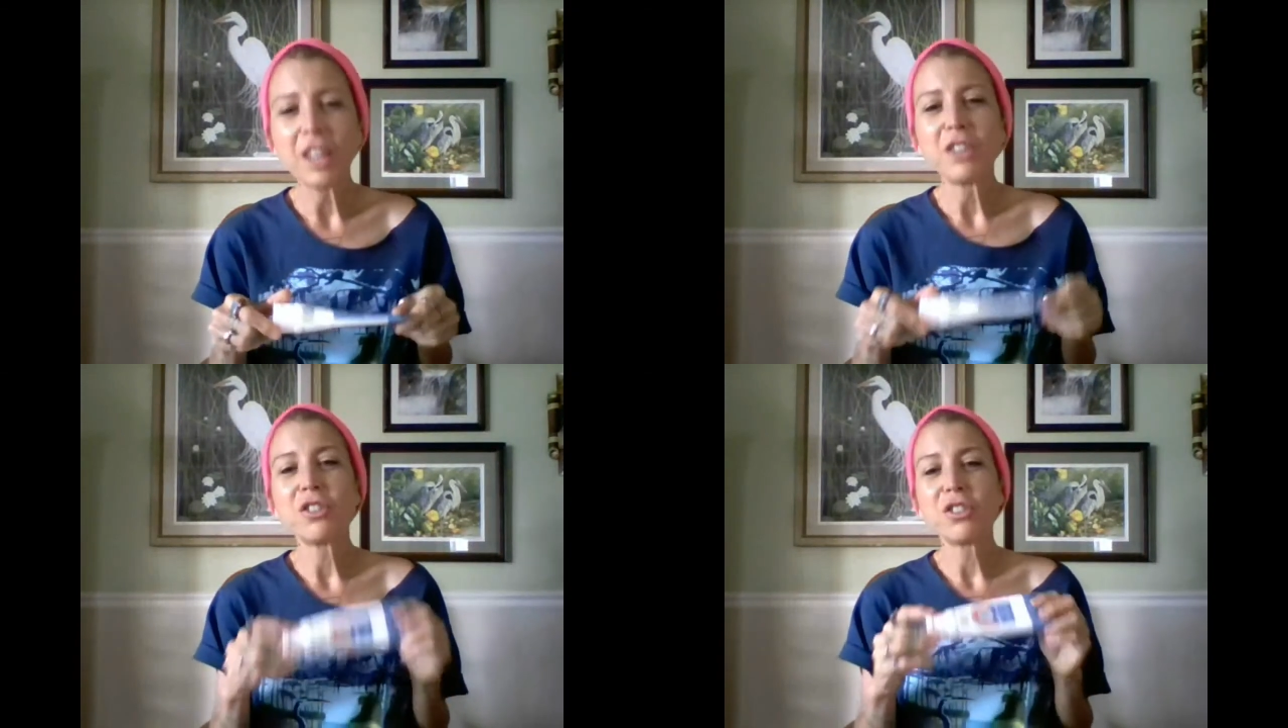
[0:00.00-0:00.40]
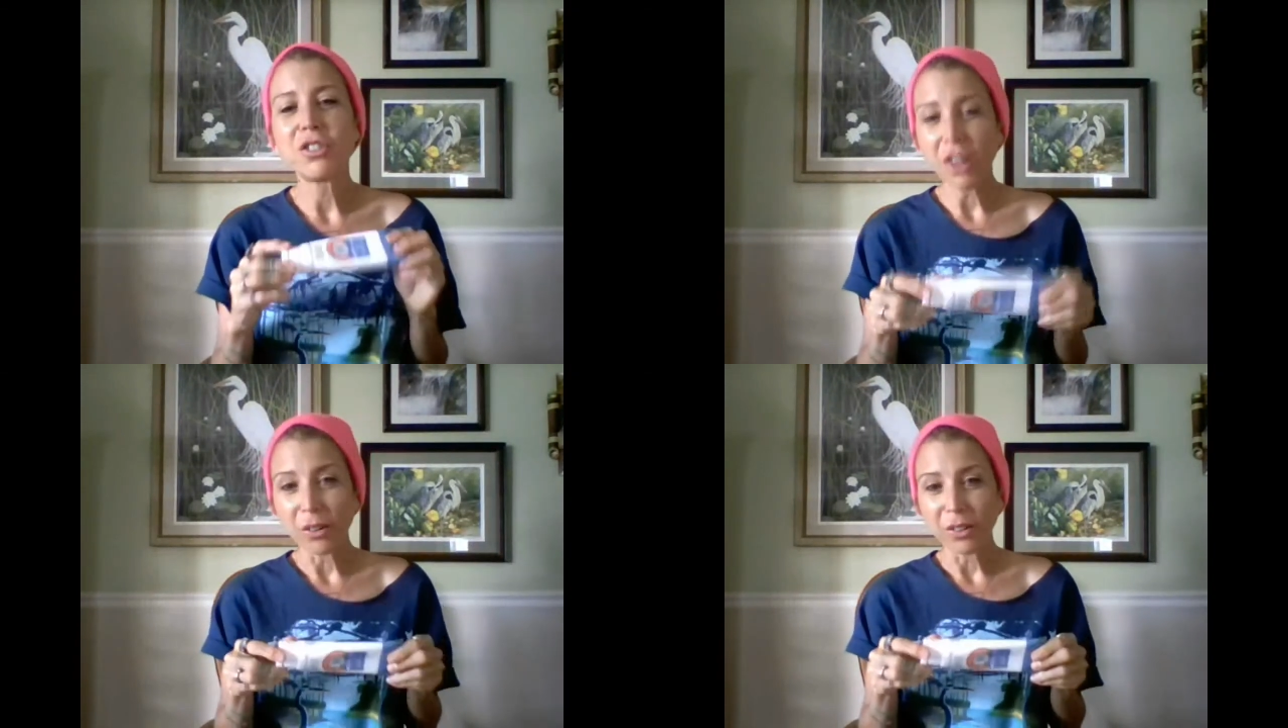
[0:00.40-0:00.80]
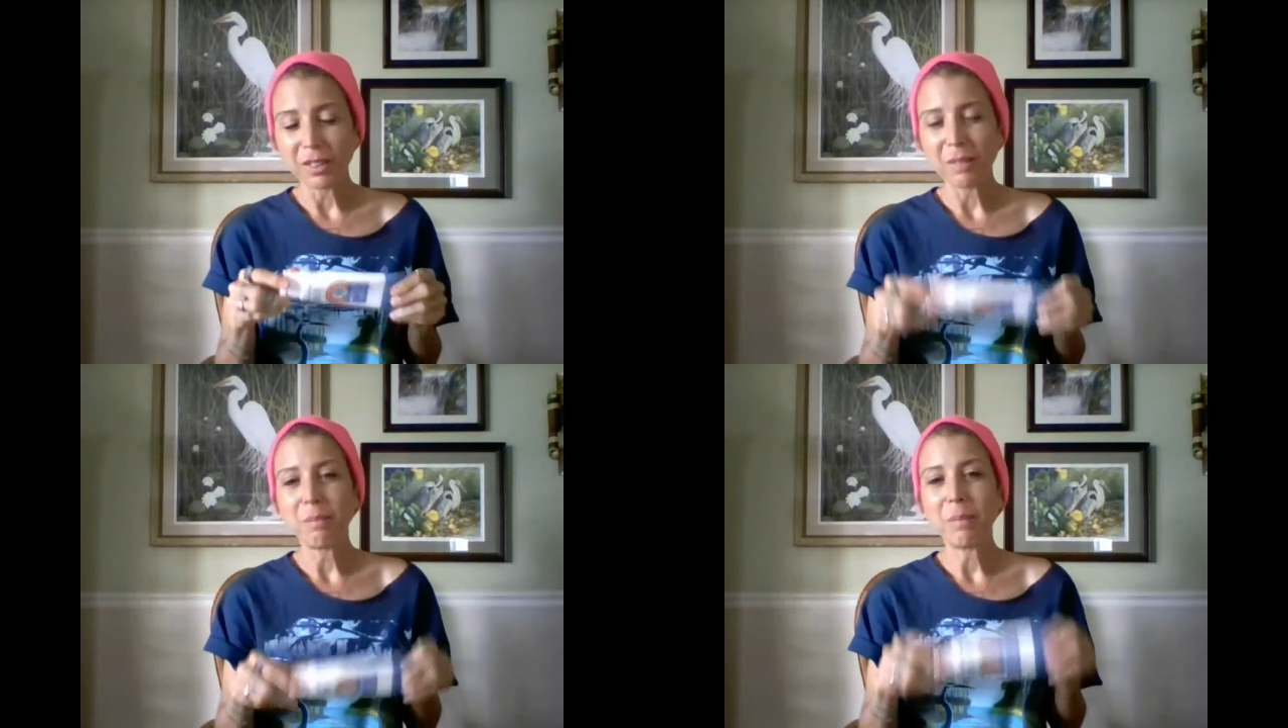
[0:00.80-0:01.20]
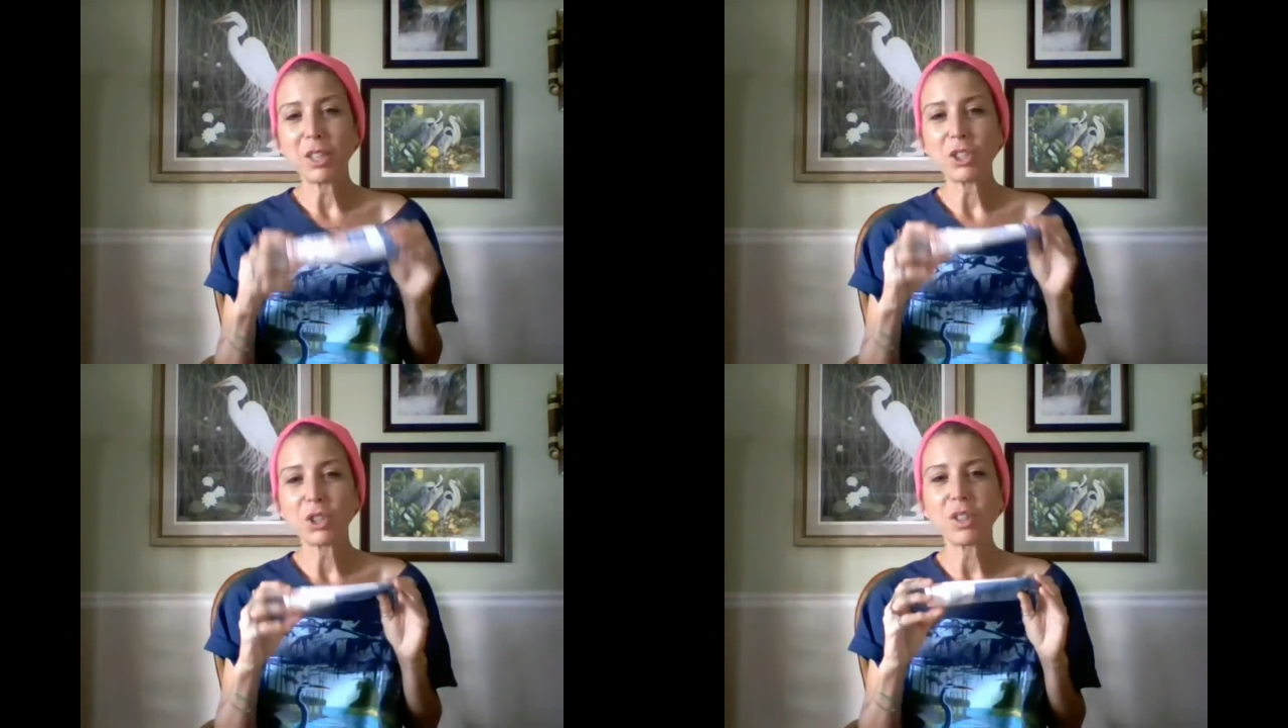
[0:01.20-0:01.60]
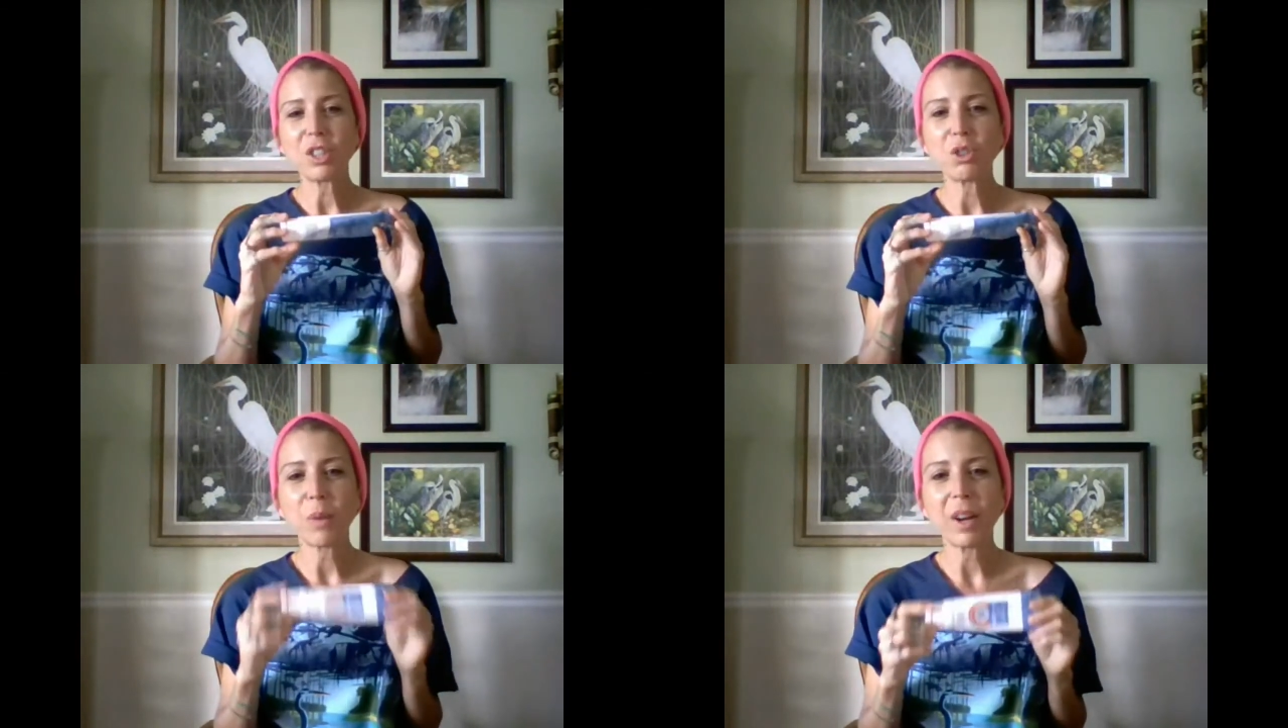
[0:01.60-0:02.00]
So make sure that
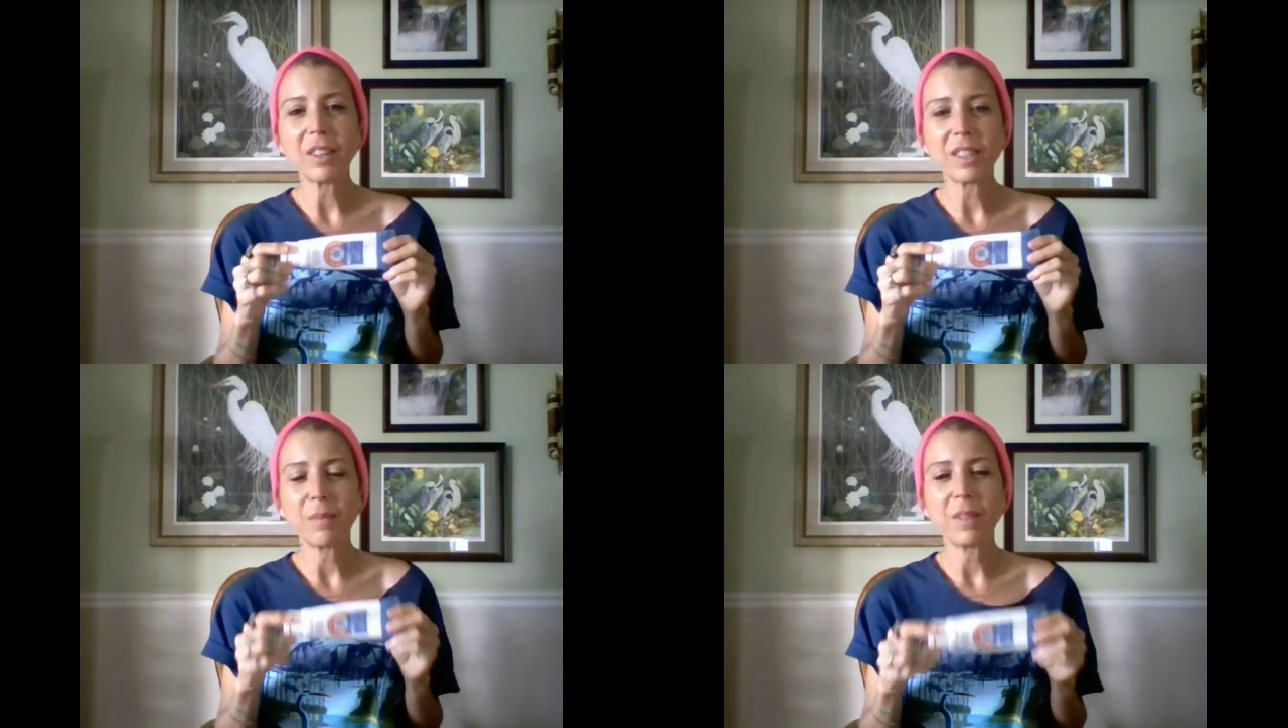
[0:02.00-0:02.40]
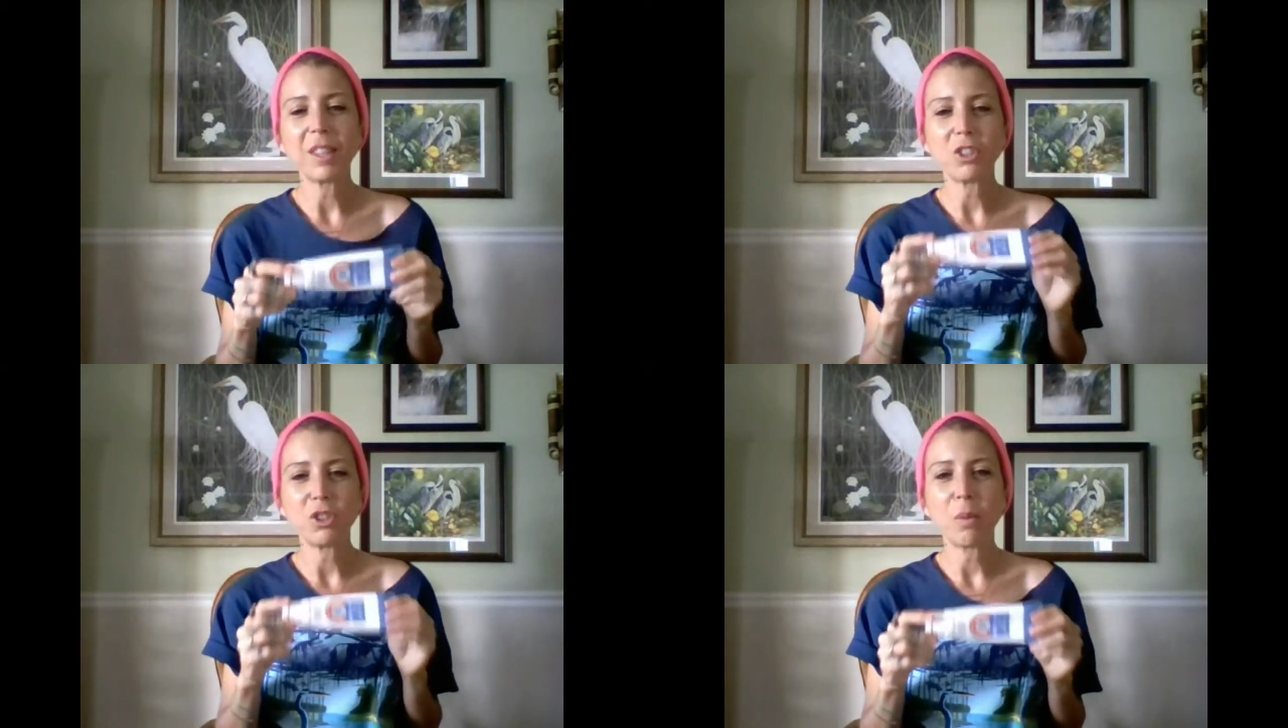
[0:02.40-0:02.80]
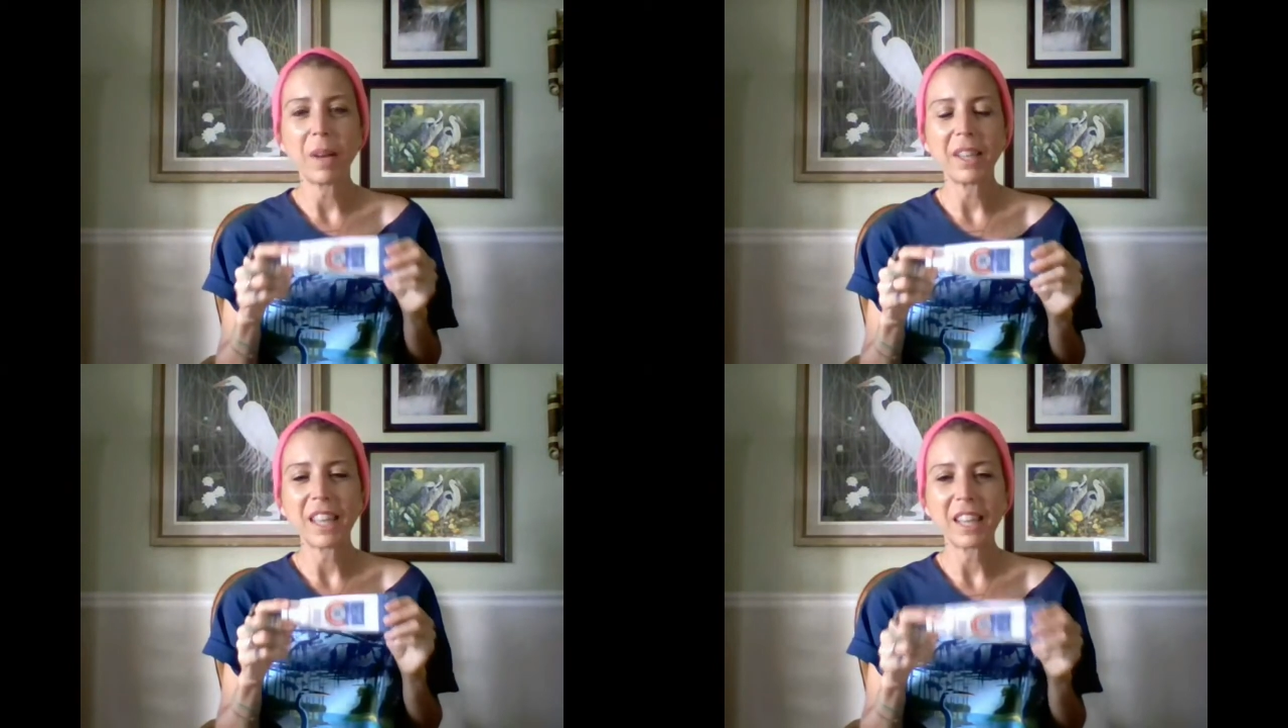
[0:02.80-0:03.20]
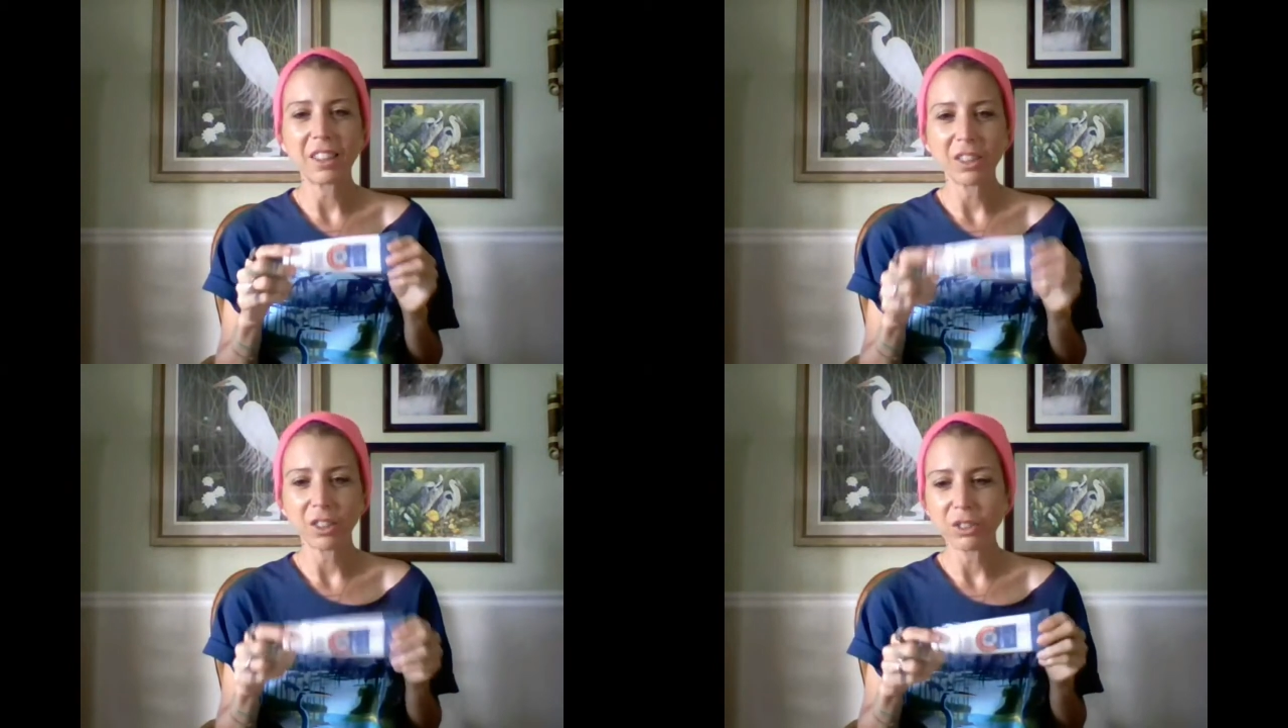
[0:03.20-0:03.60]
you're wearing something that you don't mind getting a little